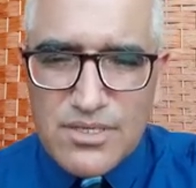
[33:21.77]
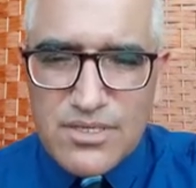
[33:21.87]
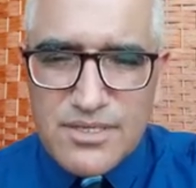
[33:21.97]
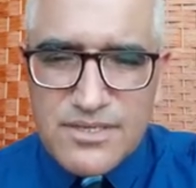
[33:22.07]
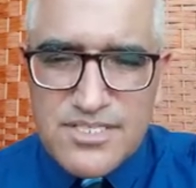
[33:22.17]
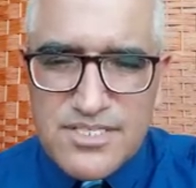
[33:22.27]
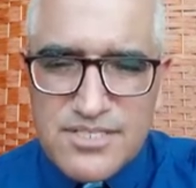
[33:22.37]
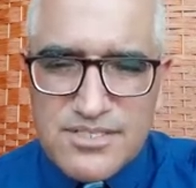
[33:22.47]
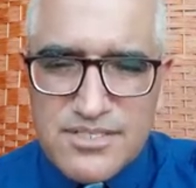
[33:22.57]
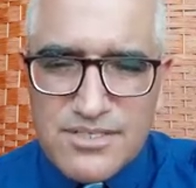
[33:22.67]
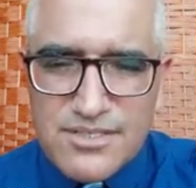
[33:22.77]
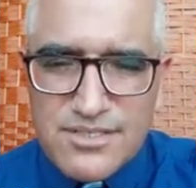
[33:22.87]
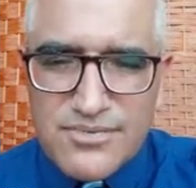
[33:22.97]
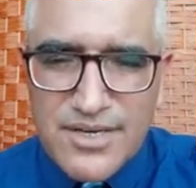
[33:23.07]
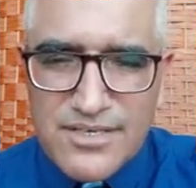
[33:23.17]
Does it
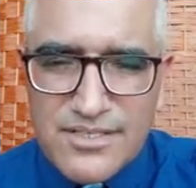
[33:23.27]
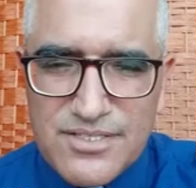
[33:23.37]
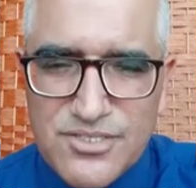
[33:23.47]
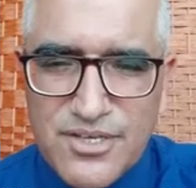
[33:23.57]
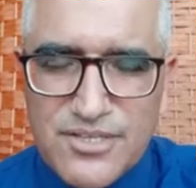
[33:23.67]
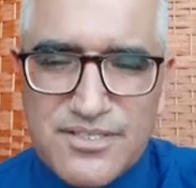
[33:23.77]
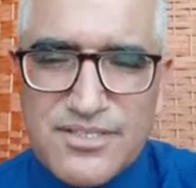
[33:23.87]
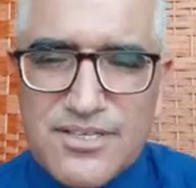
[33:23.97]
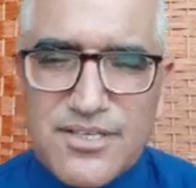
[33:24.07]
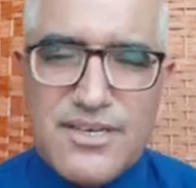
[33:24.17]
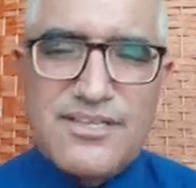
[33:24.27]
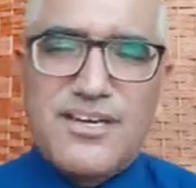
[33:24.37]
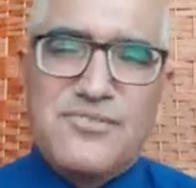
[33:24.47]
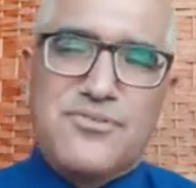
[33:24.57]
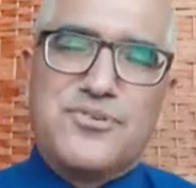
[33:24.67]
affect joint? Yeah,
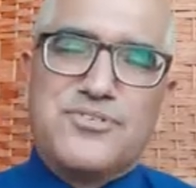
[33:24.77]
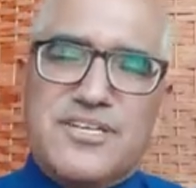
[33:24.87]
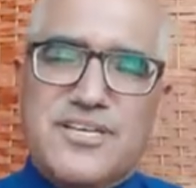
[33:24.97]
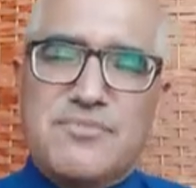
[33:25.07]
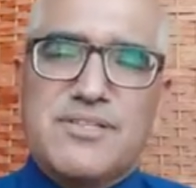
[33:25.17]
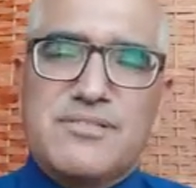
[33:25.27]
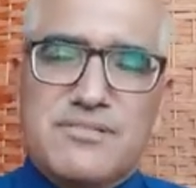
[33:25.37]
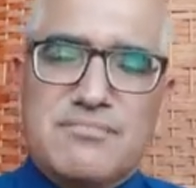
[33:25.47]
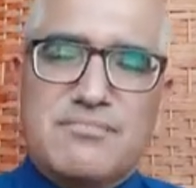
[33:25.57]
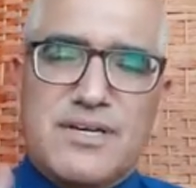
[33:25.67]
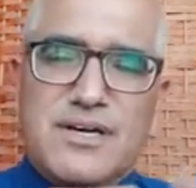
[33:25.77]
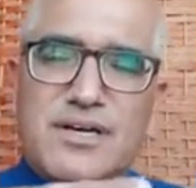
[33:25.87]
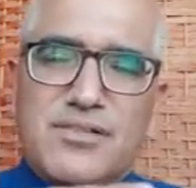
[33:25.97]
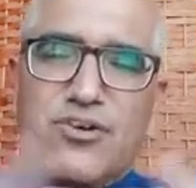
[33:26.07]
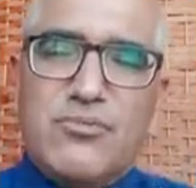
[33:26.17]
of course, yes. I mean,
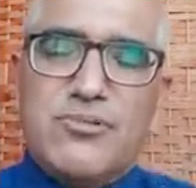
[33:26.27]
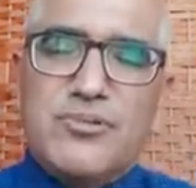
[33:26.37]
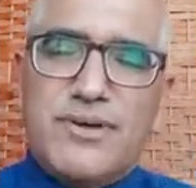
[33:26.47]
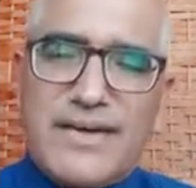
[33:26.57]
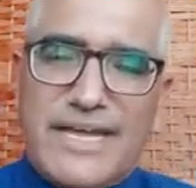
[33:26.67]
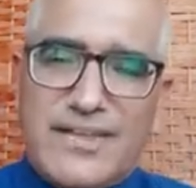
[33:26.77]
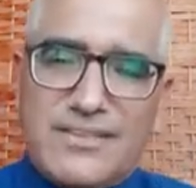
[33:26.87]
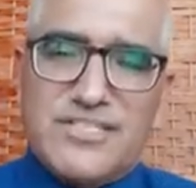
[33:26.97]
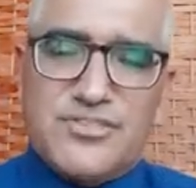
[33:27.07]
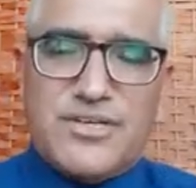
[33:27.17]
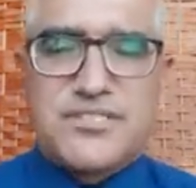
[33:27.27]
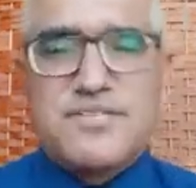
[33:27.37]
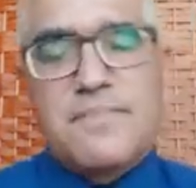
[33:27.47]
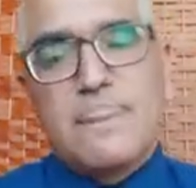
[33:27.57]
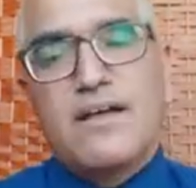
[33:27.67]
normally when you're cracking the joints.
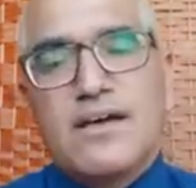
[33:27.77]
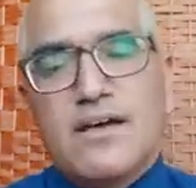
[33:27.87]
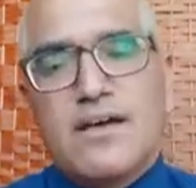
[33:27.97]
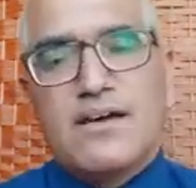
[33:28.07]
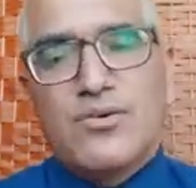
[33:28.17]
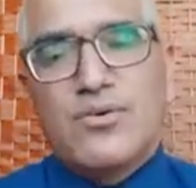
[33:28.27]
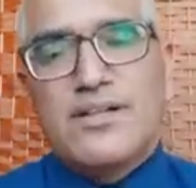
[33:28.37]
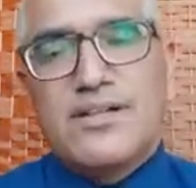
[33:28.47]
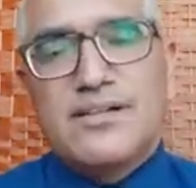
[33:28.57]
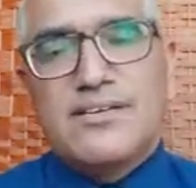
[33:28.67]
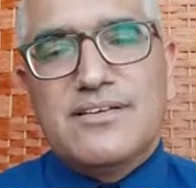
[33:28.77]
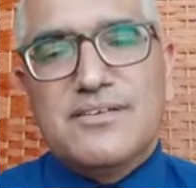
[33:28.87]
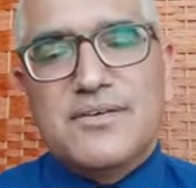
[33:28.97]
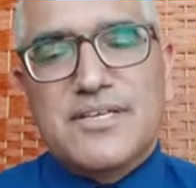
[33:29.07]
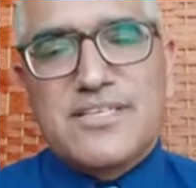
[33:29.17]

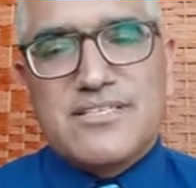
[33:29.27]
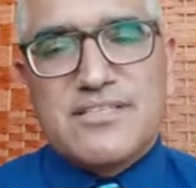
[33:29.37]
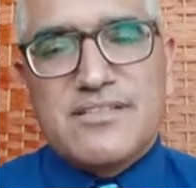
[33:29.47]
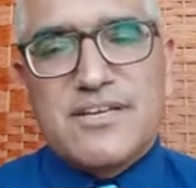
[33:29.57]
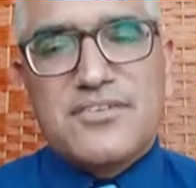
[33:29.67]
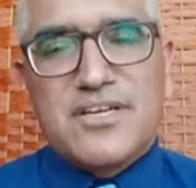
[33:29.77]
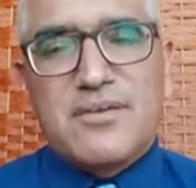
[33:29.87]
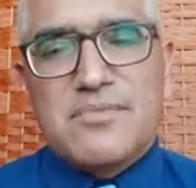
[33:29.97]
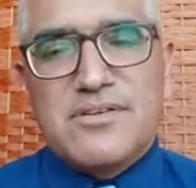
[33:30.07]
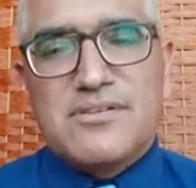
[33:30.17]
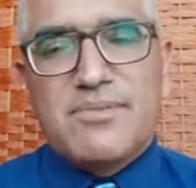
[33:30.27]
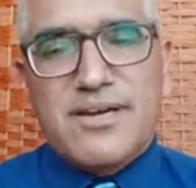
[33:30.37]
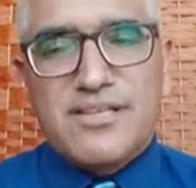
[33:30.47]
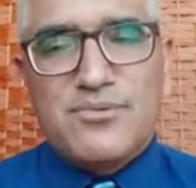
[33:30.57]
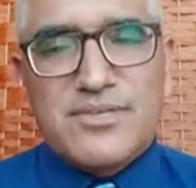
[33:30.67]
It is not recommended by
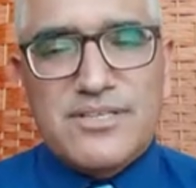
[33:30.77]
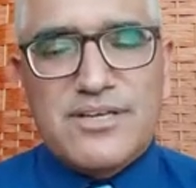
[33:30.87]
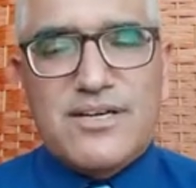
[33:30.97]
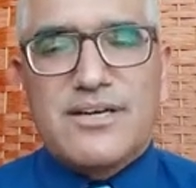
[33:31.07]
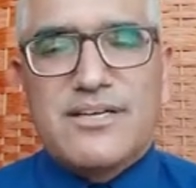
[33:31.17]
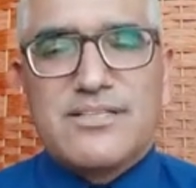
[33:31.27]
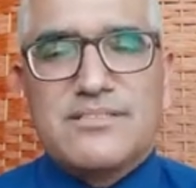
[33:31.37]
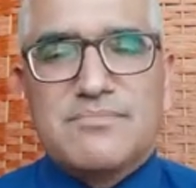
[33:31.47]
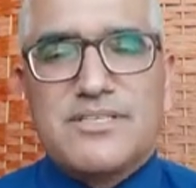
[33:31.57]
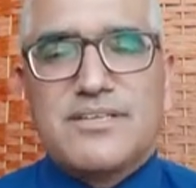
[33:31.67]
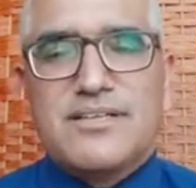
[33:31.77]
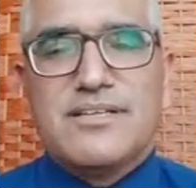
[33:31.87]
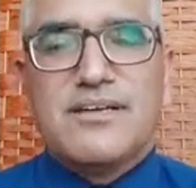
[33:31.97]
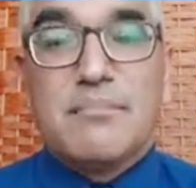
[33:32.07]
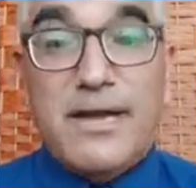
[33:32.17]
anyone. It is
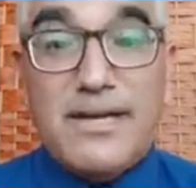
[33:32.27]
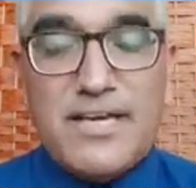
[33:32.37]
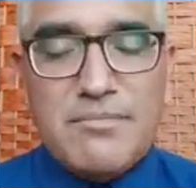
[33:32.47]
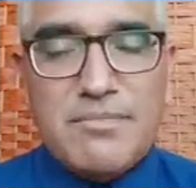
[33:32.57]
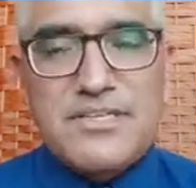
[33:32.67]
basically a bad habit.